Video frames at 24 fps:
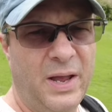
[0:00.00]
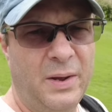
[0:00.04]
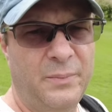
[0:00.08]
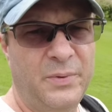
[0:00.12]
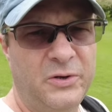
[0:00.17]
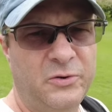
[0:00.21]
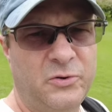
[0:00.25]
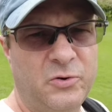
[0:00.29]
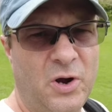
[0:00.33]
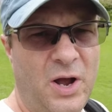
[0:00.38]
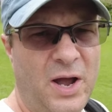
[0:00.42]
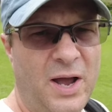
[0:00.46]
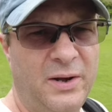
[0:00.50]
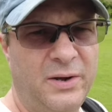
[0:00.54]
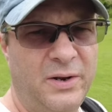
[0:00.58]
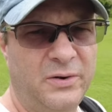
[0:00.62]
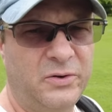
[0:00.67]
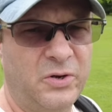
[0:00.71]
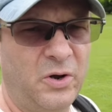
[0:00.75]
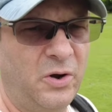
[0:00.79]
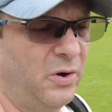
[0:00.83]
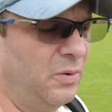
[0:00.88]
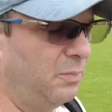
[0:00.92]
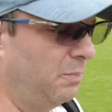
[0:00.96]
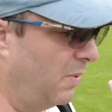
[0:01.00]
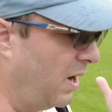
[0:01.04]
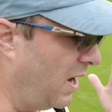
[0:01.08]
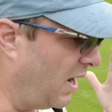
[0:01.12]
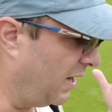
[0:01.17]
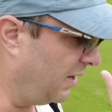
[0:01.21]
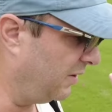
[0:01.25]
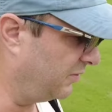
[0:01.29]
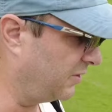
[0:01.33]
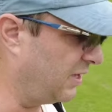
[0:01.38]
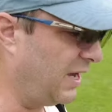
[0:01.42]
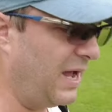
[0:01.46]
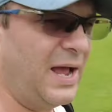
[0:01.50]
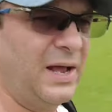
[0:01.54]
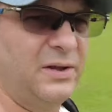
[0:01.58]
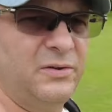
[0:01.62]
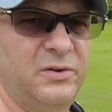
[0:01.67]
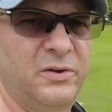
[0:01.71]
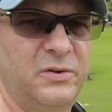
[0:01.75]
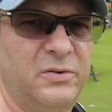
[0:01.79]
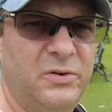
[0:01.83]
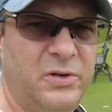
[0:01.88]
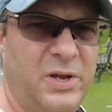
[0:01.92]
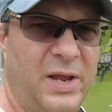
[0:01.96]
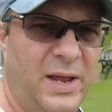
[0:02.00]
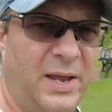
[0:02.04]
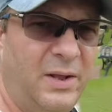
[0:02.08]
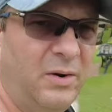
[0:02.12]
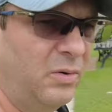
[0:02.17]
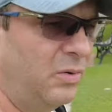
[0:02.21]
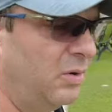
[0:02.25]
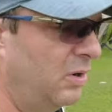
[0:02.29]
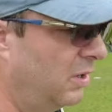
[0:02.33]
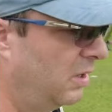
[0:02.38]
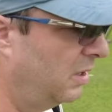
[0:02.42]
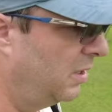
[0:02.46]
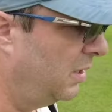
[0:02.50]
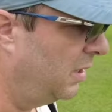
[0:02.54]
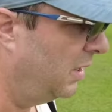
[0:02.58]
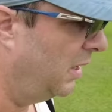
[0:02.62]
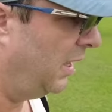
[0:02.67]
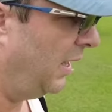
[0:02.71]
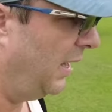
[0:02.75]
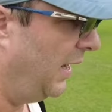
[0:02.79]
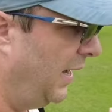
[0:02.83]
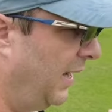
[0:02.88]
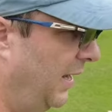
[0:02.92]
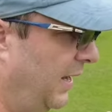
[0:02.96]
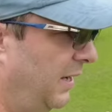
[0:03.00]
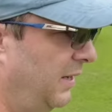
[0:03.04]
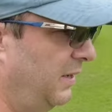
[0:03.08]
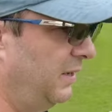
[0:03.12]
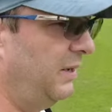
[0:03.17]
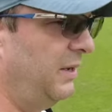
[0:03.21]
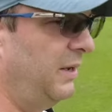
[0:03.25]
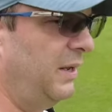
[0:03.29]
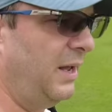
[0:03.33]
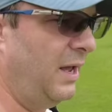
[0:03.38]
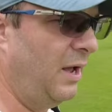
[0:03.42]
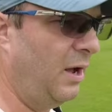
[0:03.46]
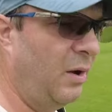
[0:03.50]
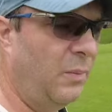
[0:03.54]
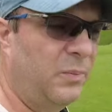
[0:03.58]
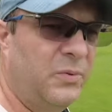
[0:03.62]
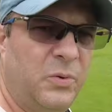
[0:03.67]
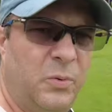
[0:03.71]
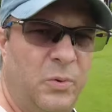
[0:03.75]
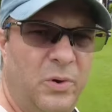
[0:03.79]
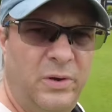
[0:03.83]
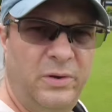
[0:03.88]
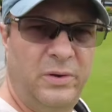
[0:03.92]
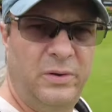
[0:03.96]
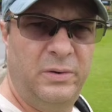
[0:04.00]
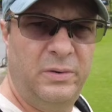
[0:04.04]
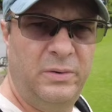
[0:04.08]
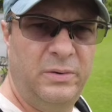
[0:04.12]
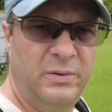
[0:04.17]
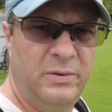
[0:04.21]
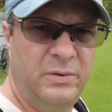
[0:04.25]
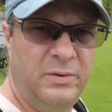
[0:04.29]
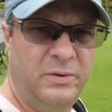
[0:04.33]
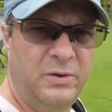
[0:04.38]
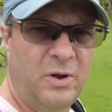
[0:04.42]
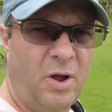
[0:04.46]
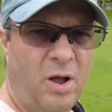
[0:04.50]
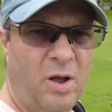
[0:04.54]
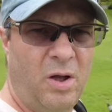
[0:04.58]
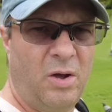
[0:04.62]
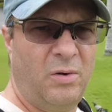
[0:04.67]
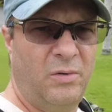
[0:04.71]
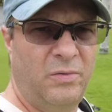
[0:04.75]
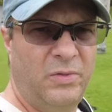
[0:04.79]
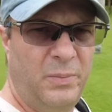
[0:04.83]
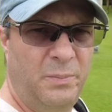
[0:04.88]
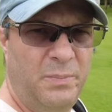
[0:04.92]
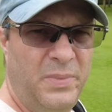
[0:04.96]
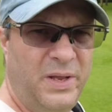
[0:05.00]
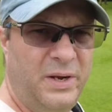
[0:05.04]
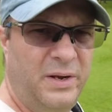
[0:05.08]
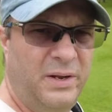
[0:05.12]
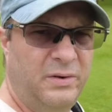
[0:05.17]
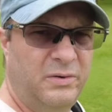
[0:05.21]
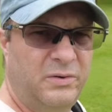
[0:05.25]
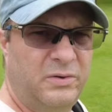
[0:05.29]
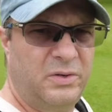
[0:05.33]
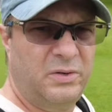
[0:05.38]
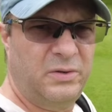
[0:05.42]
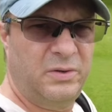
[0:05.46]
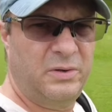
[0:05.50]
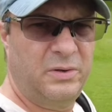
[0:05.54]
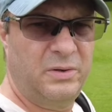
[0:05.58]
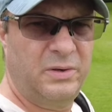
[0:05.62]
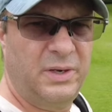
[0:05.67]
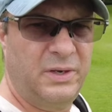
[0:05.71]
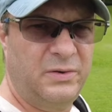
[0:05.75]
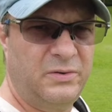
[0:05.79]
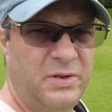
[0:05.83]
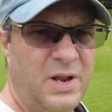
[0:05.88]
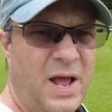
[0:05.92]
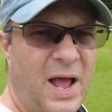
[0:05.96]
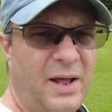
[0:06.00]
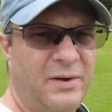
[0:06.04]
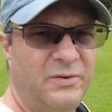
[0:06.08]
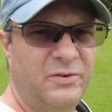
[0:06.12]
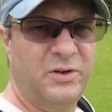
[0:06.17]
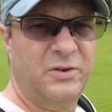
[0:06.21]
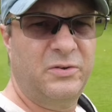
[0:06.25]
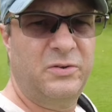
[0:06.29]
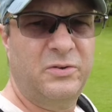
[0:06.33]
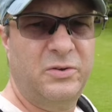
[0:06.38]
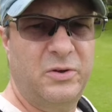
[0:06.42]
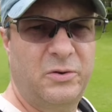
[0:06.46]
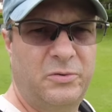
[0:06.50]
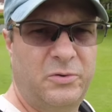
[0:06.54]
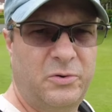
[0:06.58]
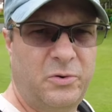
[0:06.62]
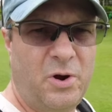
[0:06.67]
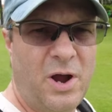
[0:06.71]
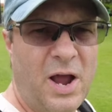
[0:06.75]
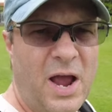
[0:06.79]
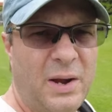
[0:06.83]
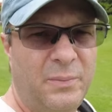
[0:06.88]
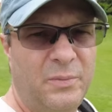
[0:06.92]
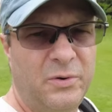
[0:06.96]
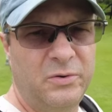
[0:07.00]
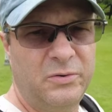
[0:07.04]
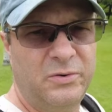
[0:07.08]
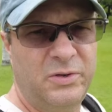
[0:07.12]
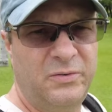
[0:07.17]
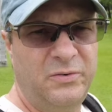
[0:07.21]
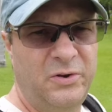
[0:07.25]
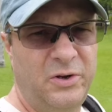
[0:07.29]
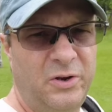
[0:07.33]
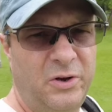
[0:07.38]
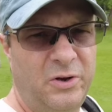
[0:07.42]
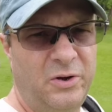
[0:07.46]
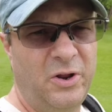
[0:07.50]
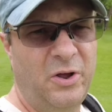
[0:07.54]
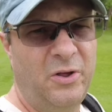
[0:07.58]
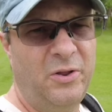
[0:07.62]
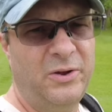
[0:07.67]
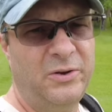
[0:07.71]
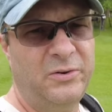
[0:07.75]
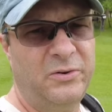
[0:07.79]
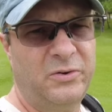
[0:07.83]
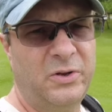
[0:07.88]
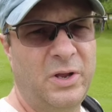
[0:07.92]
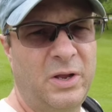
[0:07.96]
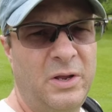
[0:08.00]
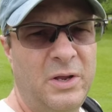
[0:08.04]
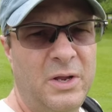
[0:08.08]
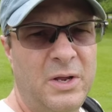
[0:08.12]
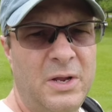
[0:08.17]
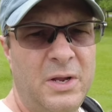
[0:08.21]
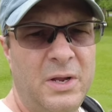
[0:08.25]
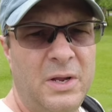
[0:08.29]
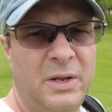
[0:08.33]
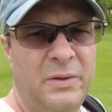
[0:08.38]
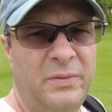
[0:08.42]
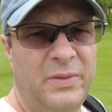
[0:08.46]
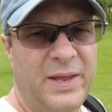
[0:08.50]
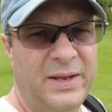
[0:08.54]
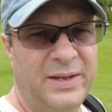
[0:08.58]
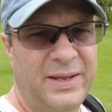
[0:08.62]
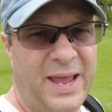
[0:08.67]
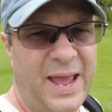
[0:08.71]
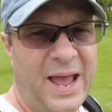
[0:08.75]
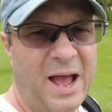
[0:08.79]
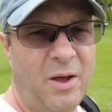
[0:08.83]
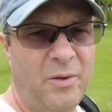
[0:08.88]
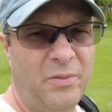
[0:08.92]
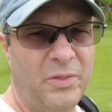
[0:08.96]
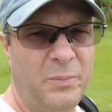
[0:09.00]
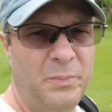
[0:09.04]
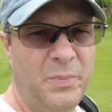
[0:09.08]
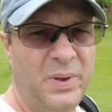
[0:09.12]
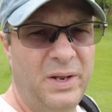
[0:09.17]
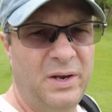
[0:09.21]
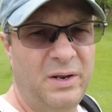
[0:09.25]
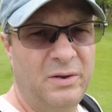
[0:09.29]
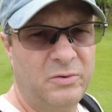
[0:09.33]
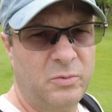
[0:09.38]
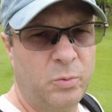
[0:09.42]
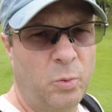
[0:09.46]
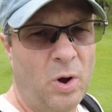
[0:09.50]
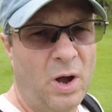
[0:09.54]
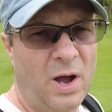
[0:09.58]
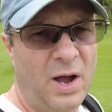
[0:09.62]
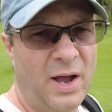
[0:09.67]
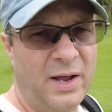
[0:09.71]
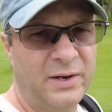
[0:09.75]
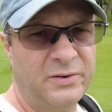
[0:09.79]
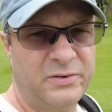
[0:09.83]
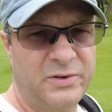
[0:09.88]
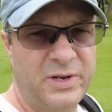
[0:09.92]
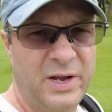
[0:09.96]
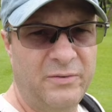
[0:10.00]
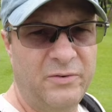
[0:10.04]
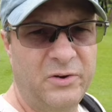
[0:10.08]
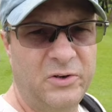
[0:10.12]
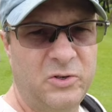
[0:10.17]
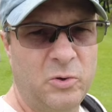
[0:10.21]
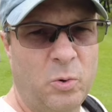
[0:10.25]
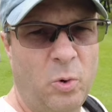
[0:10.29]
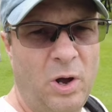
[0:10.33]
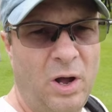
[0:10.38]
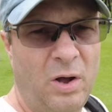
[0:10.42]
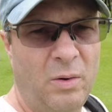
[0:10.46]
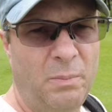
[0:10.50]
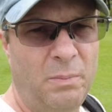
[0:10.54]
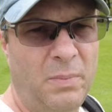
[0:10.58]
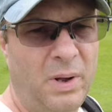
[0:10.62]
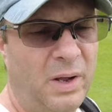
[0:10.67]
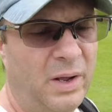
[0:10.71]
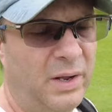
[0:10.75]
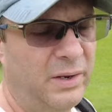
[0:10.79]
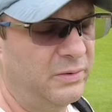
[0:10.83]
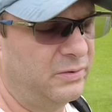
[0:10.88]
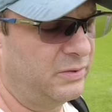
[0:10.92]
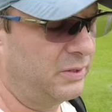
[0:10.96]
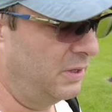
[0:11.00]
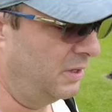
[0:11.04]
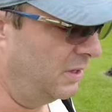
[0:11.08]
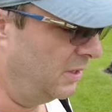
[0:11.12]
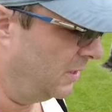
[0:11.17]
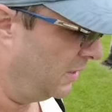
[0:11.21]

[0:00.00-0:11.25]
I've been trying to monetize this channel, and it helps when y'all, the minutes, it's not just subscribers, if you didn't know, they count the minutes watched every 12 months.